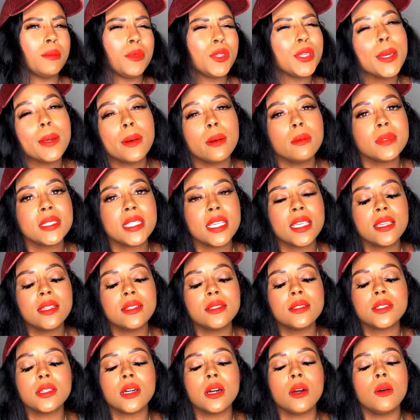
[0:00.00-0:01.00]
You get what I'm saying?
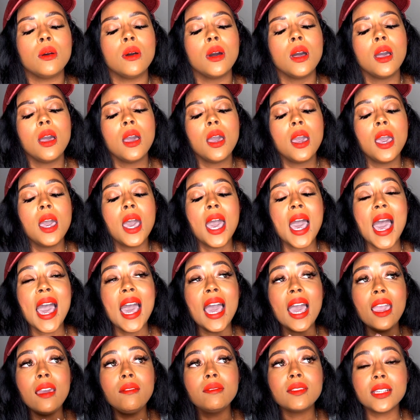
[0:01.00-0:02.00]
So
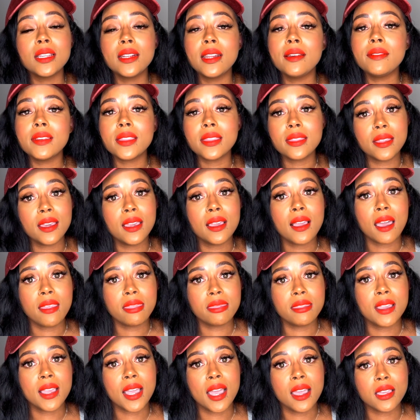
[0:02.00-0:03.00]
I've done everything I
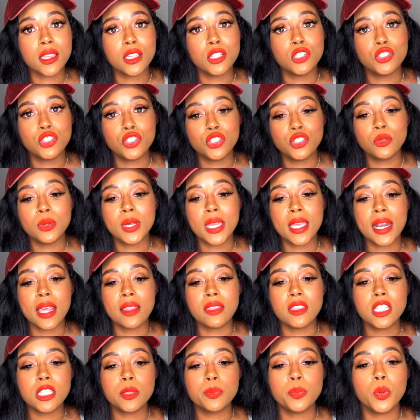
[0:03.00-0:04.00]
think I can do, and at
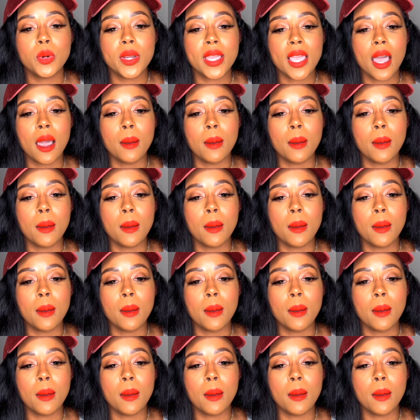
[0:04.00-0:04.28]
this point,